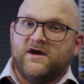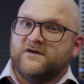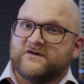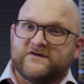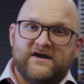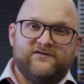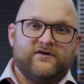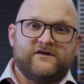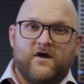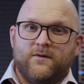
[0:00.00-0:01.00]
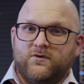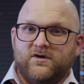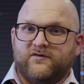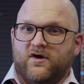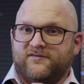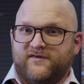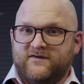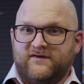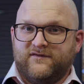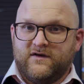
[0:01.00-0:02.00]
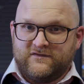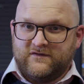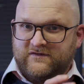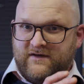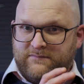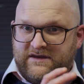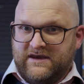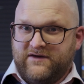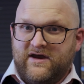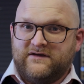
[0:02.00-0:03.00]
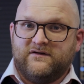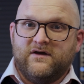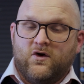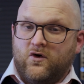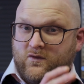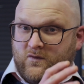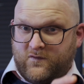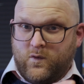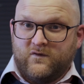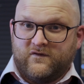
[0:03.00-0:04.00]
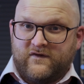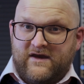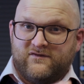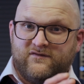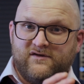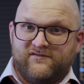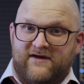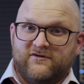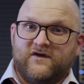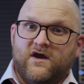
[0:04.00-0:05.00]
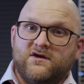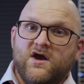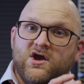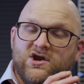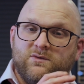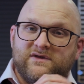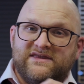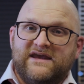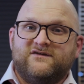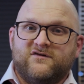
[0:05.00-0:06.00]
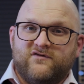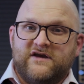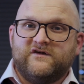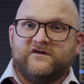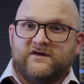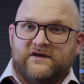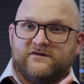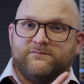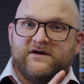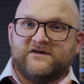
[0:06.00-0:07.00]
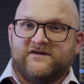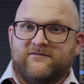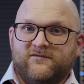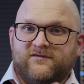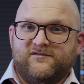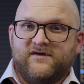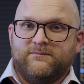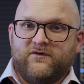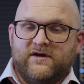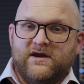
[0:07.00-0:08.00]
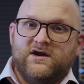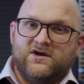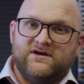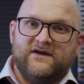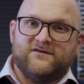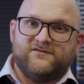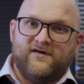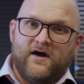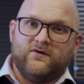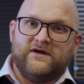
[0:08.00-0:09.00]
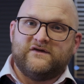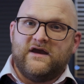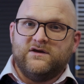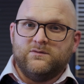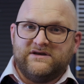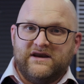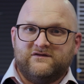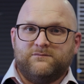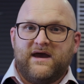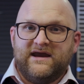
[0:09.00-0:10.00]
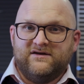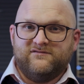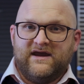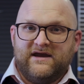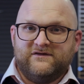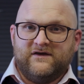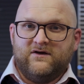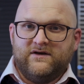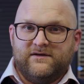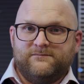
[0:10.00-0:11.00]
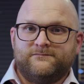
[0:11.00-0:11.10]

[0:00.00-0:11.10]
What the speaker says: So say for example you've got a 31st of December year end or quarter's end for your VAT return, you would need to register this by the 7th of February. You'd need to file this and you would need to pay the VAT on it.